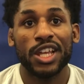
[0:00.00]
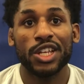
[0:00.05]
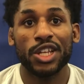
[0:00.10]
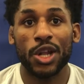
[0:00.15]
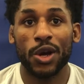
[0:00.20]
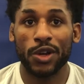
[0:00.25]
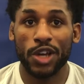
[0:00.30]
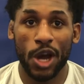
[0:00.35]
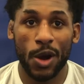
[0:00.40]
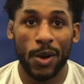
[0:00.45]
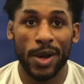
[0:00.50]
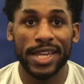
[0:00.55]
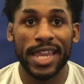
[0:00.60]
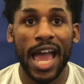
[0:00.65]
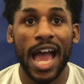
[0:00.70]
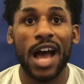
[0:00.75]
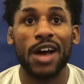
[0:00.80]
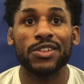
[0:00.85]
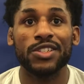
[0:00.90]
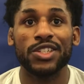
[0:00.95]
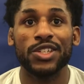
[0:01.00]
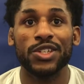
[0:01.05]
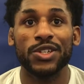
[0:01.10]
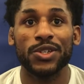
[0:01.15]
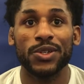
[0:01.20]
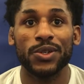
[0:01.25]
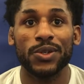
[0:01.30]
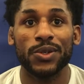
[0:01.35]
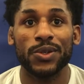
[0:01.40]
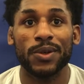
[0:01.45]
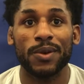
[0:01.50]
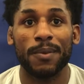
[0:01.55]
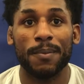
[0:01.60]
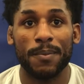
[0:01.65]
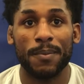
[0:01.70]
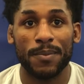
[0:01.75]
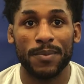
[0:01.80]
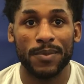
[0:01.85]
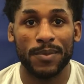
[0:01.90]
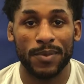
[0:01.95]
you know, going down to
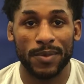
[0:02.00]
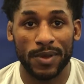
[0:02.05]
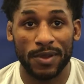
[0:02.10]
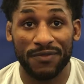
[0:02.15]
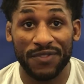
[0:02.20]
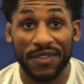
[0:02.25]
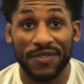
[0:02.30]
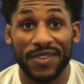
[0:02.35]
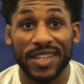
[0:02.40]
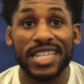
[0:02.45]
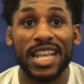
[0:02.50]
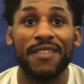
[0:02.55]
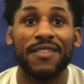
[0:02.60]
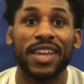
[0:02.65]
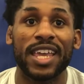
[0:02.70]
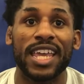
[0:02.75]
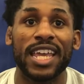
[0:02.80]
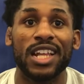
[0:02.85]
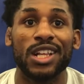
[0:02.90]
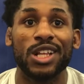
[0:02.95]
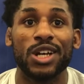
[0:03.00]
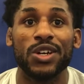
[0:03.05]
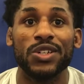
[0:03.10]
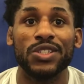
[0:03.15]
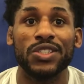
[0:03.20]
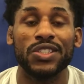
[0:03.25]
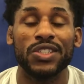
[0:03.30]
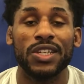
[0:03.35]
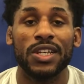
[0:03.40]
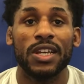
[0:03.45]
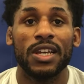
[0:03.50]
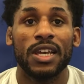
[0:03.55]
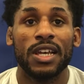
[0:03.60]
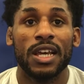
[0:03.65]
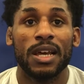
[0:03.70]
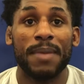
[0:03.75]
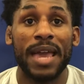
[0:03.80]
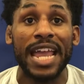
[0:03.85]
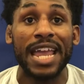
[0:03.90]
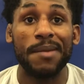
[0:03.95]
57 kilos,
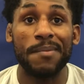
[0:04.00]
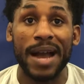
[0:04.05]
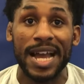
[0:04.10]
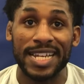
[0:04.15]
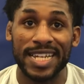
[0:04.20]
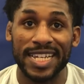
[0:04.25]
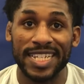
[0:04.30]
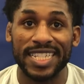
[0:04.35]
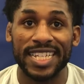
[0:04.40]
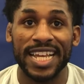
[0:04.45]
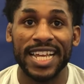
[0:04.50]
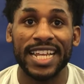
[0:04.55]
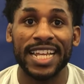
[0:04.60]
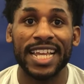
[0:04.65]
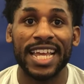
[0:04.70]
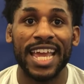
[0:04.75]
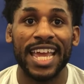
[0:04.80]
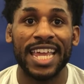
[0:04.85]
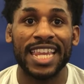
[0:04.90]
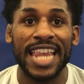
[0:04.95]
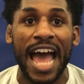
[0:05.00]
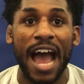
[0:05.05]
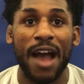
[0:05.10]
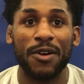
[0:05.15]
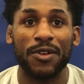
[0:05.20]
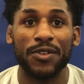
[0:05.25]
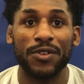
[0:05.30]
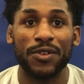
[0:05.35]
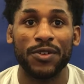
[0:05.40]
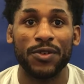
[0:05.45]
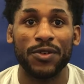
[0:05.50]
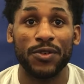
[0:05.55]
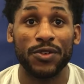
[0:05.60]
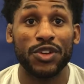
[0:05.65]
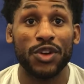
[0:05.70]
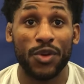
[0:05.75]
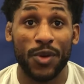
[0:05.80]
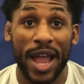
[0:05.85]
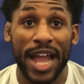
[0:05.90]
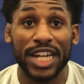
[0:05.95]
making my descent in that
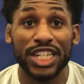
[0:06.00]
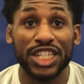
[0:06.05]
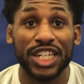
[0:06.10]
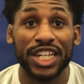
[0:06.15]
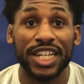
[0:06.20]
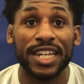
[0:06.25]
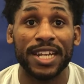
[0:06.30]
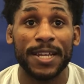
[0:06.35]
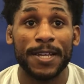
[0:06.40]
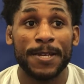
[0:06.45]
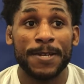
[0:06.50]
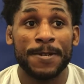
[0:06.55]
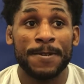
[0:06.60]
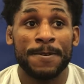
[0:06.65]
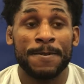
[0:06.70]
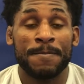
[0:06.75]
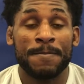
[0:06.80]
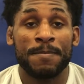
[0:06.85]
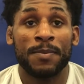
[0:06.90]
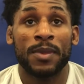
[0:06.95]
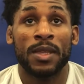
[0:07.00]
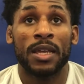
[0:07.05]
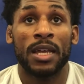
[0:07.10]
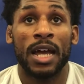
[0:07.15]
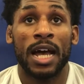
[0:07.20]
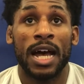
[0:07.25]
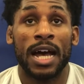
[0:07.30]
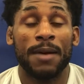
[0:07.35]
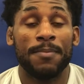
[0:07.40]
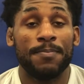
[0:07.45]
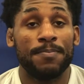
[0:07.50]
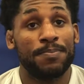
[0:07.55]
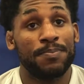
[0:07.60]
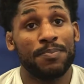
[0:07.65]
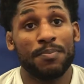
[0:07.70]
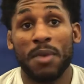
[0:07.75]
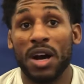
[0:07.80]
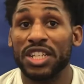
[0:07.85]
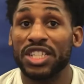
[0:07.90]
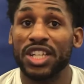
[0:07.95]
direction,
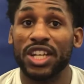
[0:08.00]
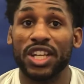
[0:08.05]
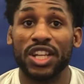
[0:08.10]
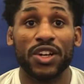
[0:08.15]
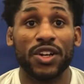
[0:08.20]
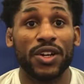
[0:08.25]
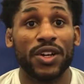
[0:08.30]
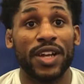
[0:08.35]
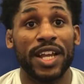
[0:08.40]
muscular